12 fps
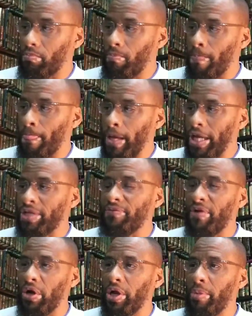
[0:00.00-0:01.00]
it's
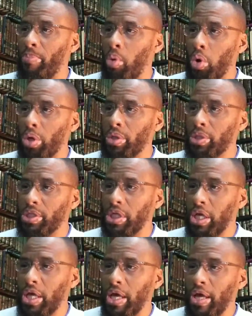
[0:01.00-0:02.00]
very important
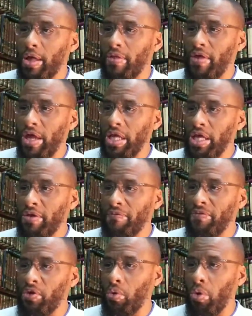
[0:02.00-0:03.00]
that if
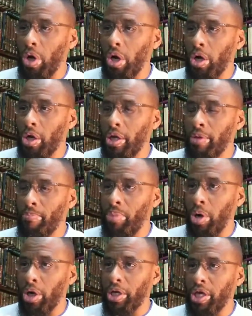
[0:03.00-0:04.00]
you are
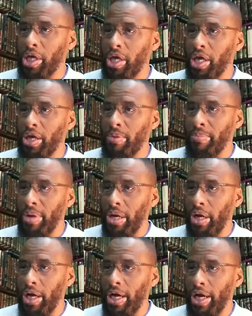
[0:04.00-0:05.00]
embarking in
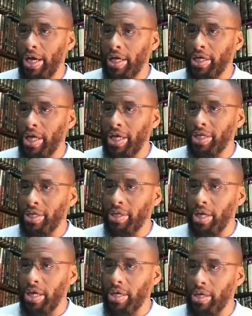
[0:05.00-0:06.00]
uh, in
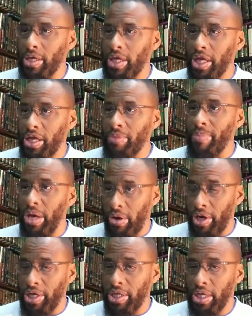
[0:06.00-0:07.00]
getting
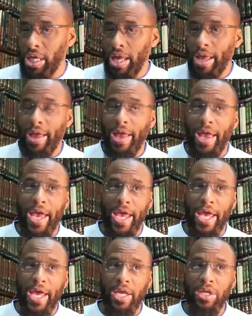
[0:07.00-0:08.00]
married,
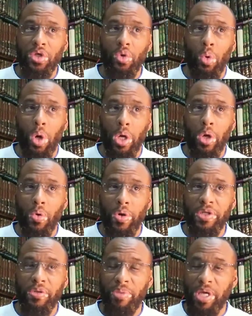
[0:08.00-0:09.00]
and you are going to
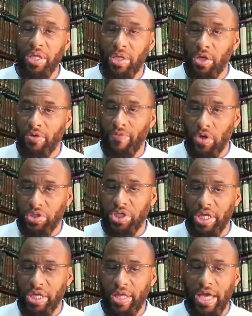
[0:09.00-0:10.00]
be in the university,
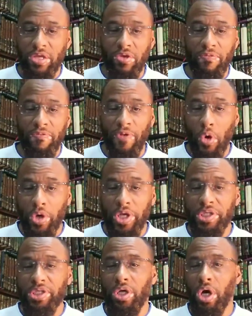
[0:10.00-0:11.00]
that you
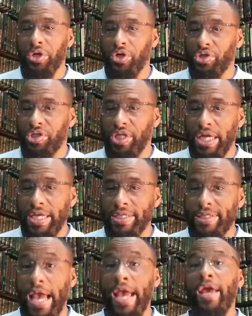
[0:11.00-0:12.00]
focus on your studies
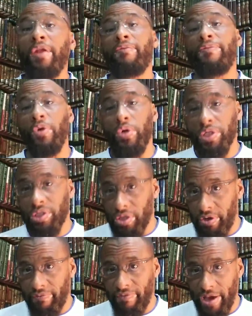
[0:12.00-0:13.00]
and focus on your
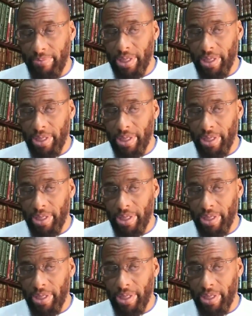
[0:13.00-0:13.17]
family,